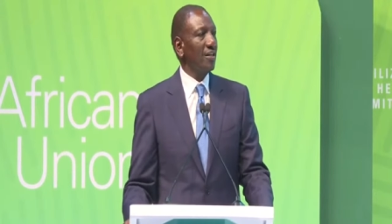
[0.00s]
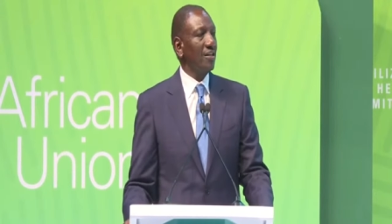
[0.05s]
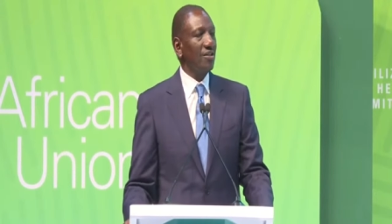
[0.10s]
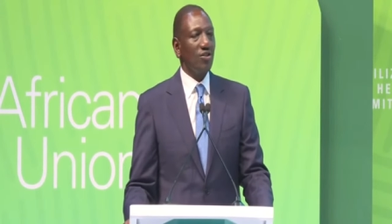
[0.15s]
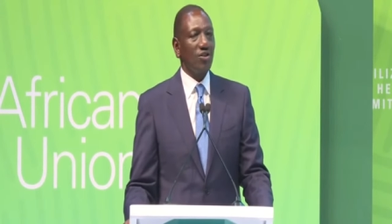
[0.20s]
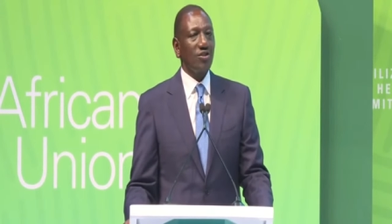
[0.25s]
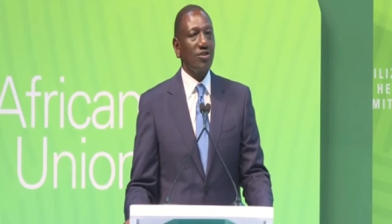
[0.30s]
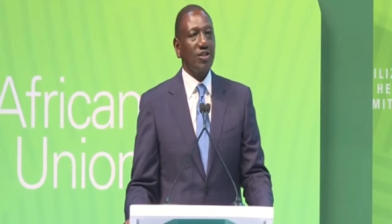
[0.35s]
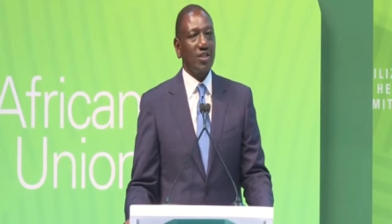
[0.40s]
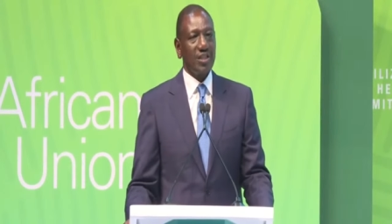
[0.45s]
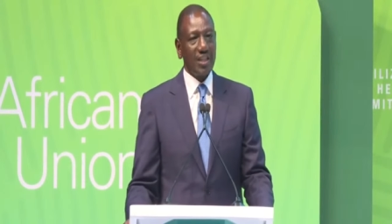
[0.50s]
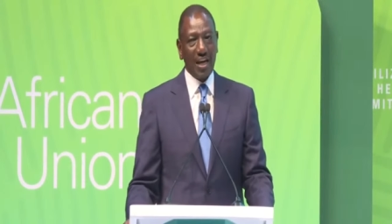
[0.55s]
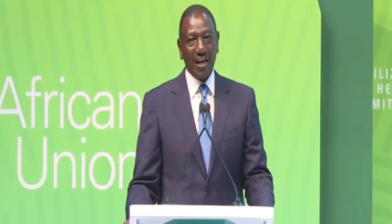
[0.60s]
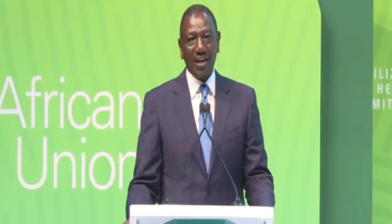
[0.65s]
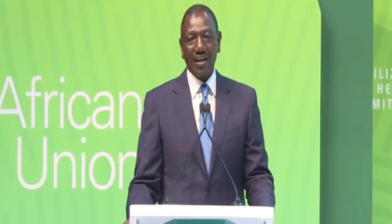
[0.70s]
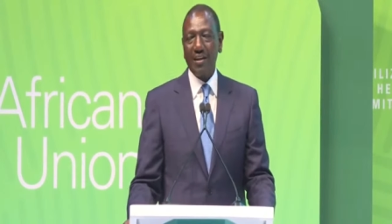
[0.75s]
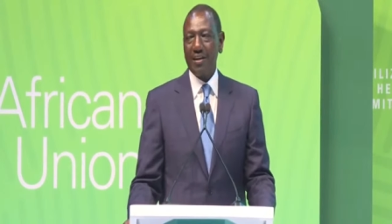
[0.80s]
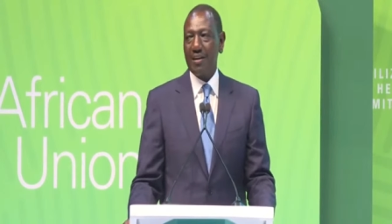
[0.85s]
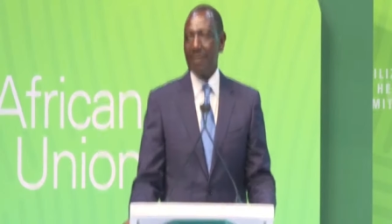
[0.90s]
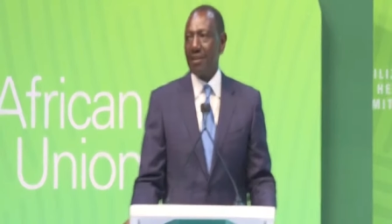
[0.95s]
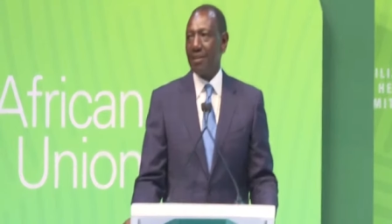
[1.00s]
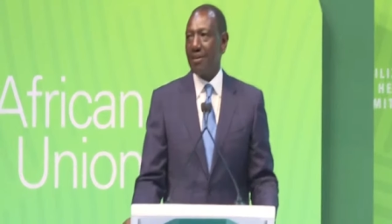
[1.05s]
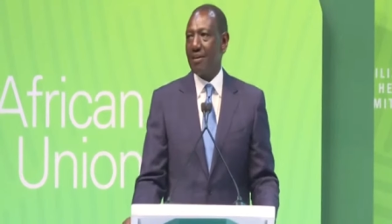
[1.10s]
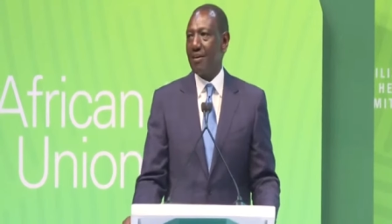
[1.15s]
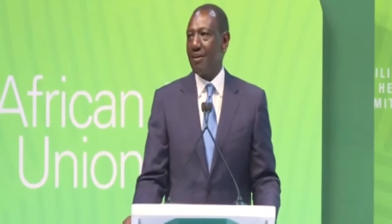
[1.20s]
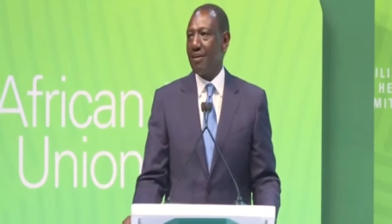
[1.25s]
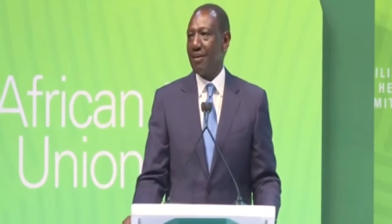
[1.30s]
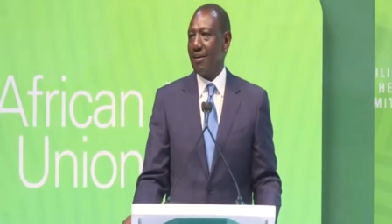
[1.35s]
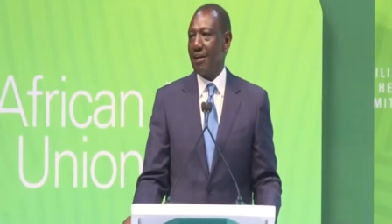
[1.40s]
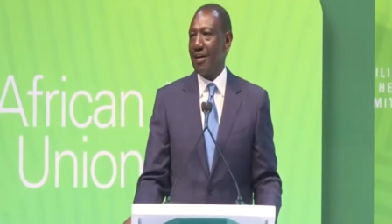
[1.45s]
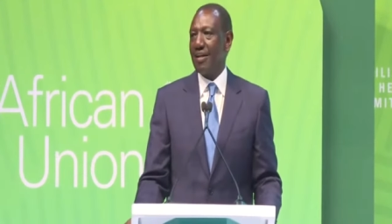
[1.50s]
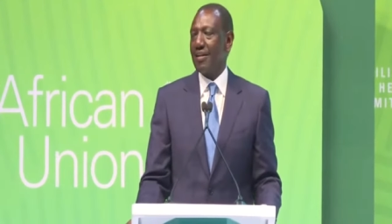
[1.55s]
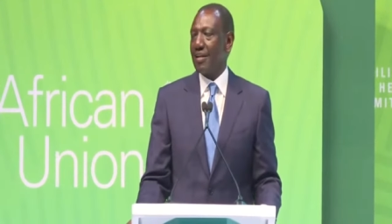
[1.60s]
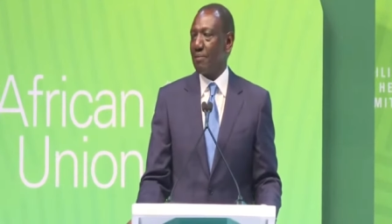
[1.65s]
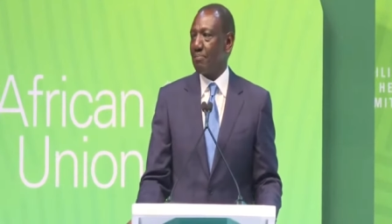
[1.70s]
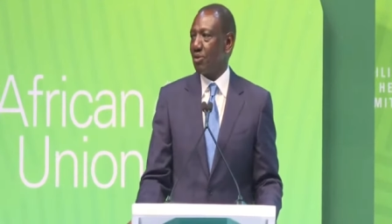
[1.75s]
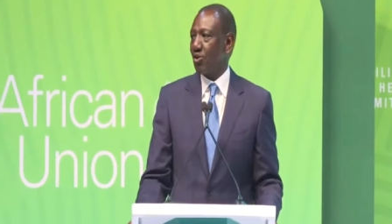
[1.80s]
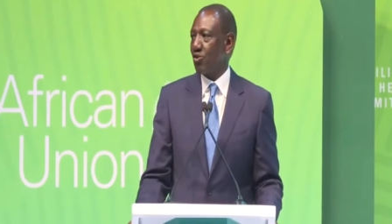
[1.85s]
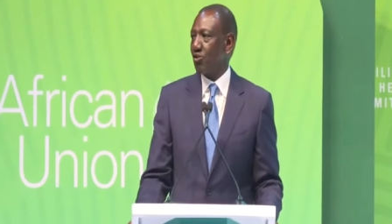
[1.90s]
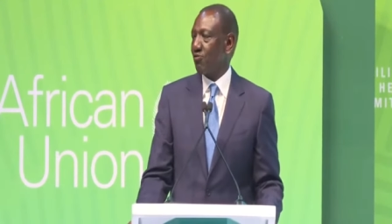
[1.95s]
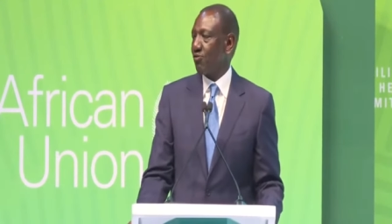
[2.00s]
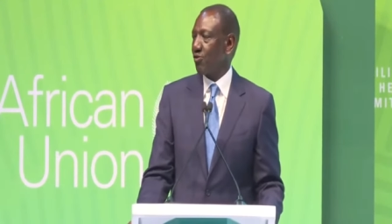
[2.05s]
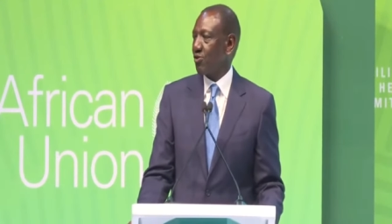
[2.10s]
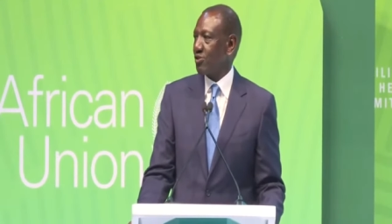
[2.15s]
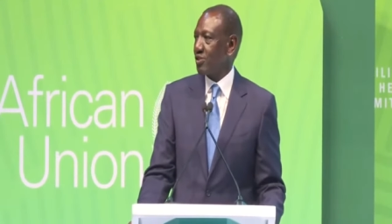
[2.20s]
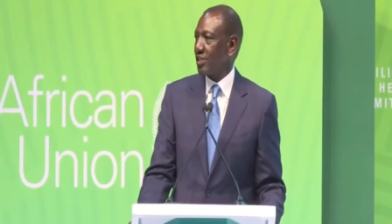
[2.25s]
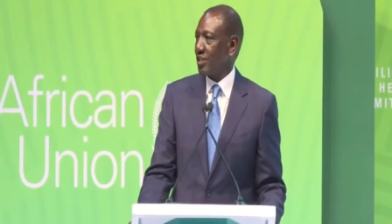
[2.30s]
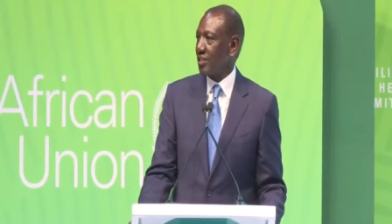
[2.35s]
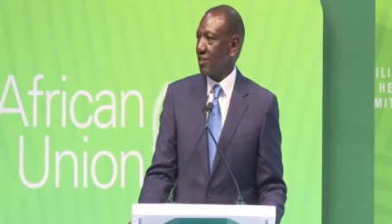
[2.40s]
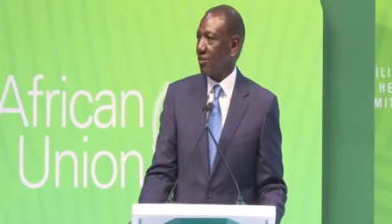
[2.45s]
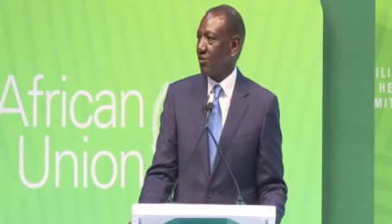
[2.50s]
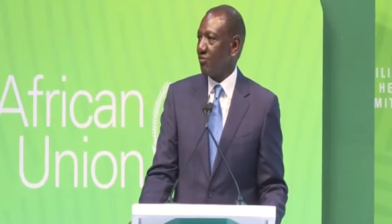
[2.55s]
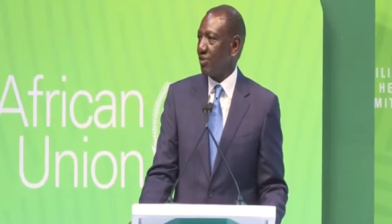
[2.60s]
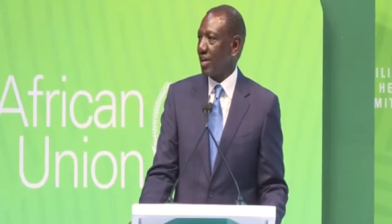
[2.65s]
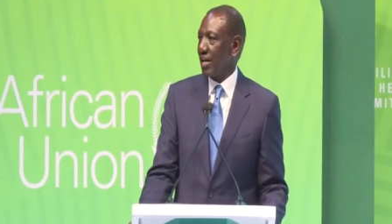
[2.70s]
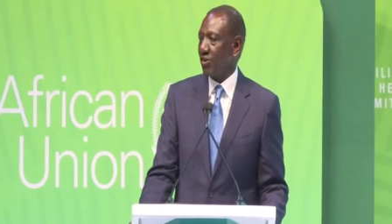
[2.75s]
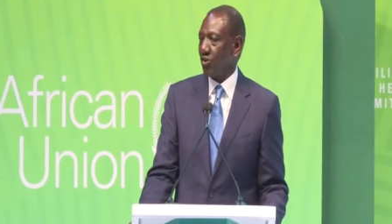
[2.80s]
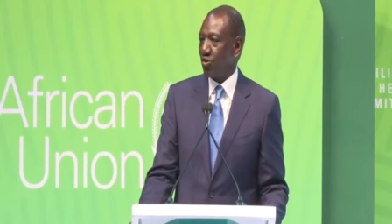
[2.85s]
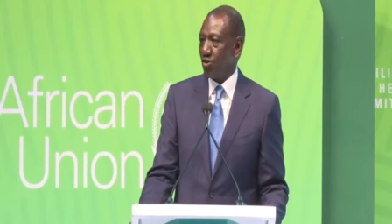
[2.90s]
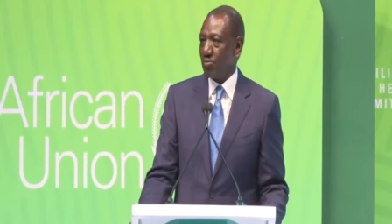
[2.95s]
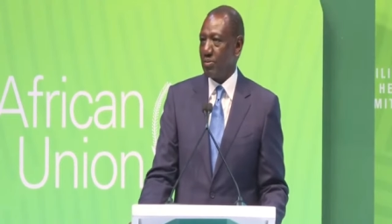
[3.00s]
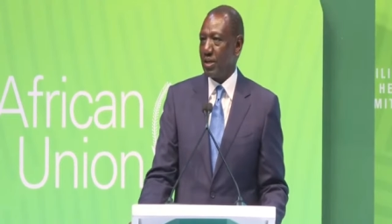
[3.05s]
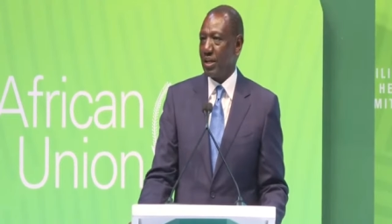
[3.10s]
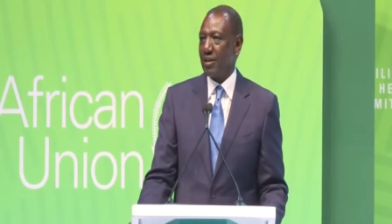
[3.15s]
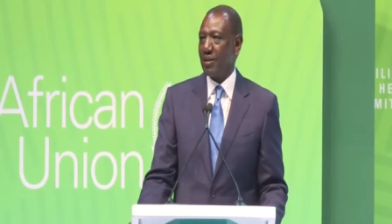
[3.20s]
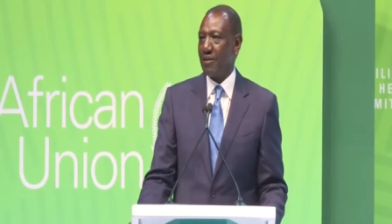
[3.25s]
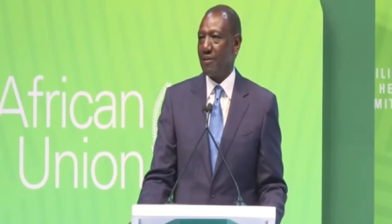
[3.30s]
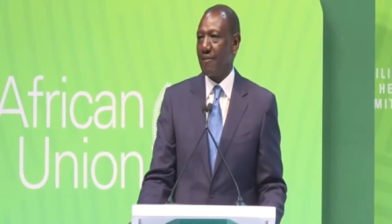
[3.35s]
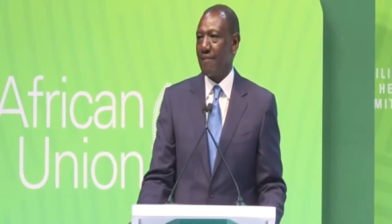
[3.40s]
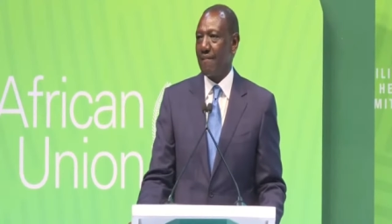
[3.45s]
your stay in the beautiful city of Nairobi,